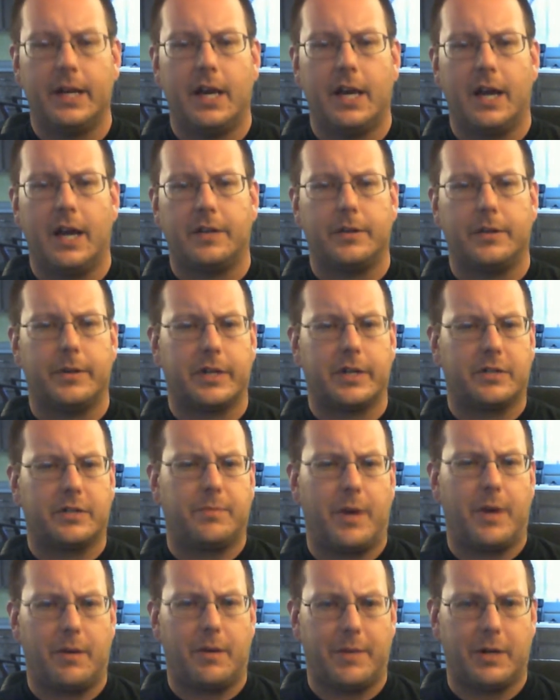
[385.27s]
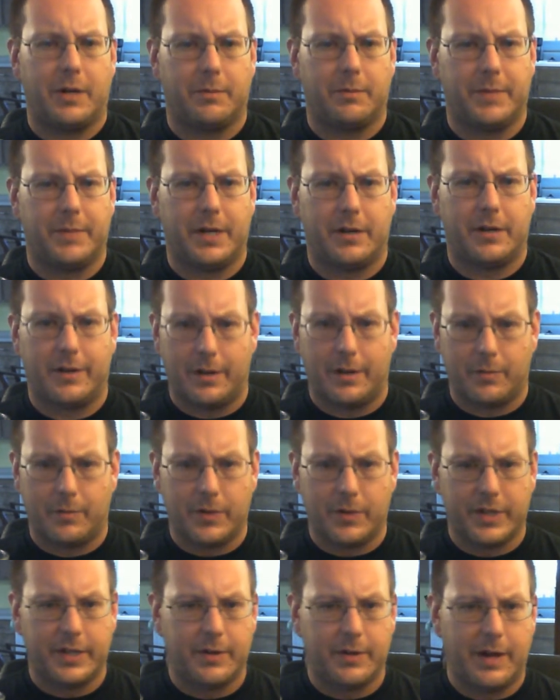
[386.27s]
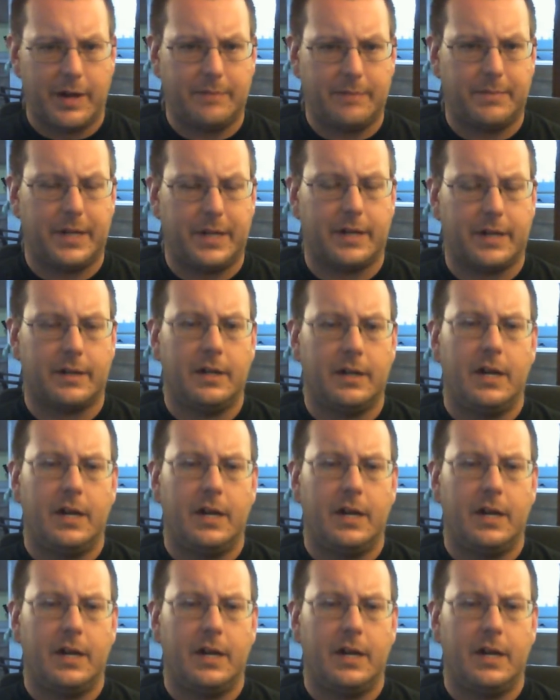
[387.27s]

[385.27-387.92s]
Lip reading: and do an experimental beer, a really great beer.